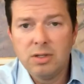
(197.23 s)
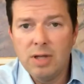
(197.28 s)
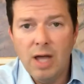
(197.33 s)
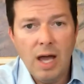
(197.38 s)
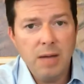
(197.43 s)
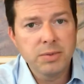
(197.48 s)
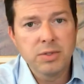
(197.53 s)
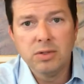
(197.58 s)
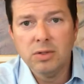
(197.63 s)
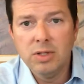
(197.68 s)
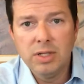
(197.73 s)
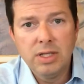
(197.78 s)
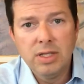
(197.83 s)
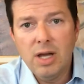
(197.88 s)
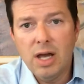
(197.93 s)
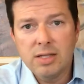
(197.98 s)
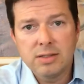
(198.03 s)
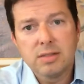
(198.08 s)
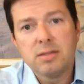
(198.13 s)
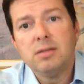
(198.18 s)
absolutely
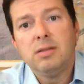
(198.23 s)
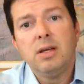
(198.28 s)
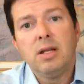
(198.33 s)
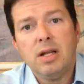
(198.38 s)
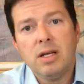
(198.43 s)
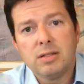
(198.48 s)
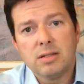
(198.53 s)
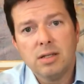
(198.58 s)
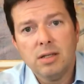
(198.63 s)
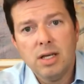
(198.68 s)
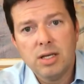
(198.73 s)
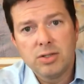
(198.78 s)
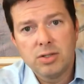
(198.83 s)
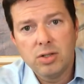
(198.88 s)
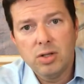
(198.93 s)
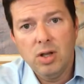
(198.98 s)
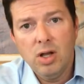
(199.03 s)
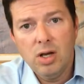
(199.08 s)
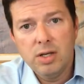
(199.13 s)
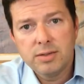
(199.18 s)
guts an escalation
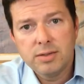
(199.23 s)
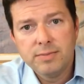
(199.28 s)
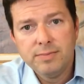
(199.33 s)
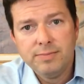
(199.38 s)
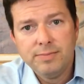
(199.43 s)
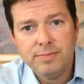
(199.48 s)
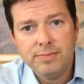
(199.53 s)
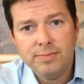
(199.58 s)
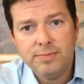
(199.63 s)
clause.